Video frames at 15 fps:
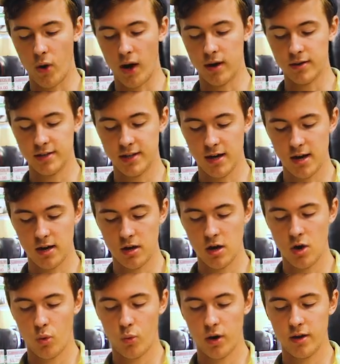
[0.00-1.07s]
well done.
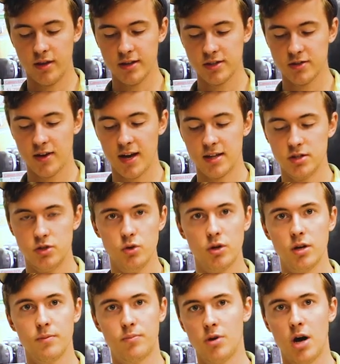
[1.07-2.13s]
Where this lens, you
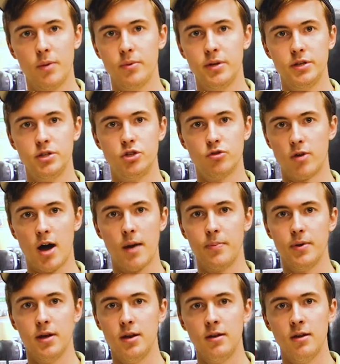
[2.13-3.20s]
can probably
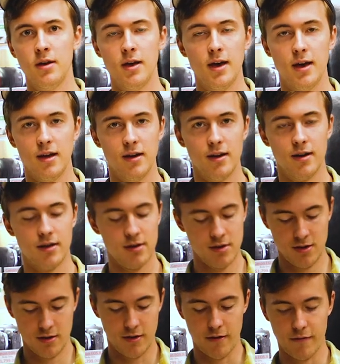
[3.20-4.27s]
drop it in a,
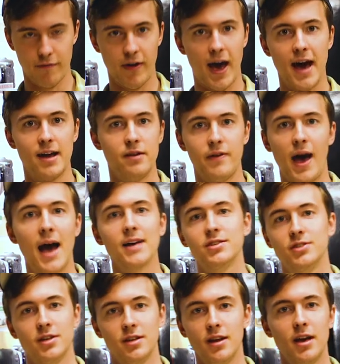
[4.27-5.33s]
a vat of
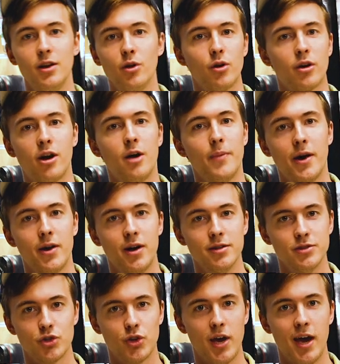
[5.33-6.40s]
acid and it'll come out
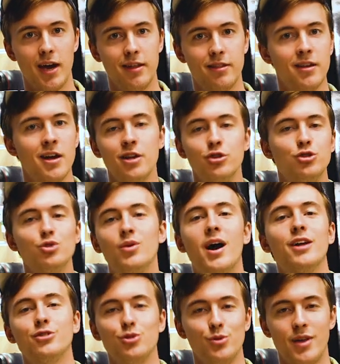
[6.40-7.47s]
unscathed. Do
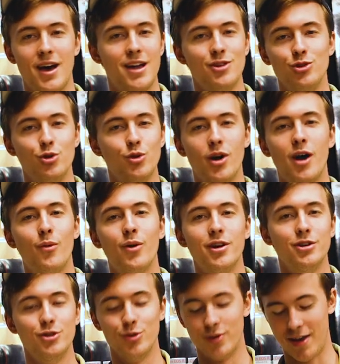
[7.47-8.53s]
not do that. You do not
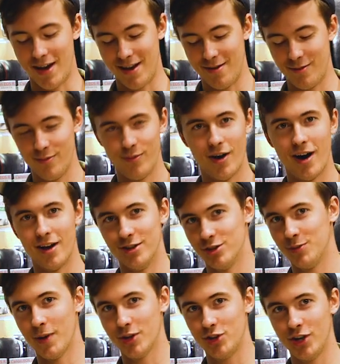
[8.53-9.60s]
want to do that on
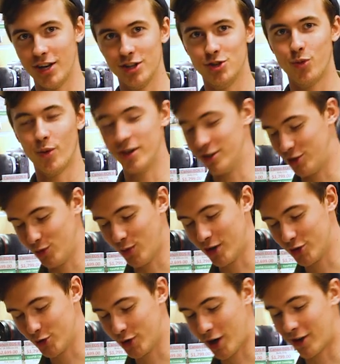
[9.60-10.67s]
especially on a
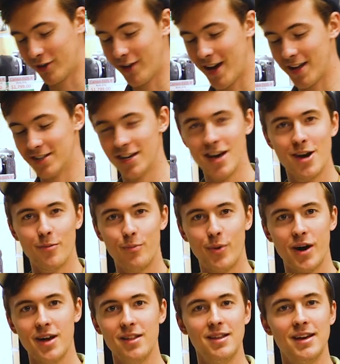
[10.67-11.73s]
$2,200 lens,
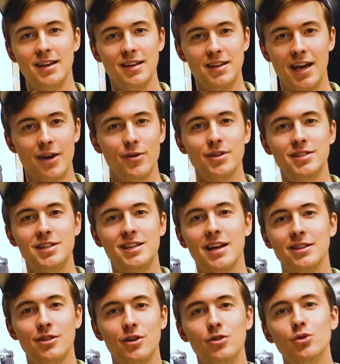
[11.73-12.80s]
but they can guarantee
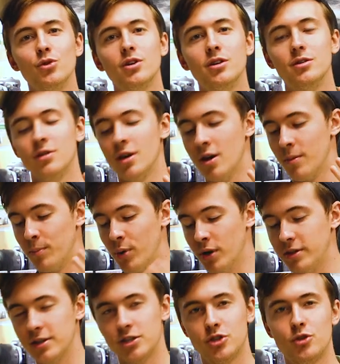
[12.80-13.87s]
that you can
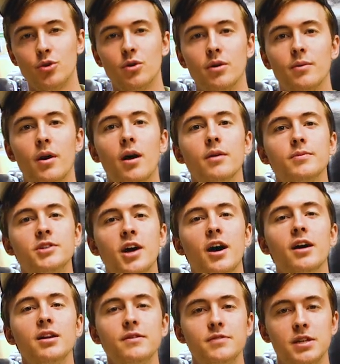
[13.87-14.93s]
put this through a, a,
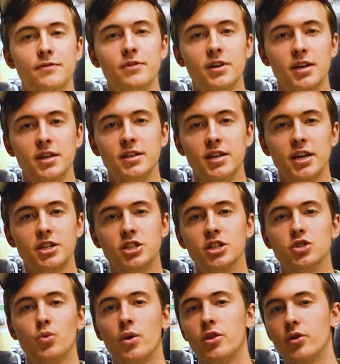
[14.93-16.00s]
ton of different
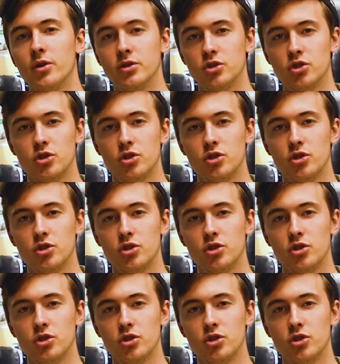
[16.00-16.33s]
conditions, whether you're in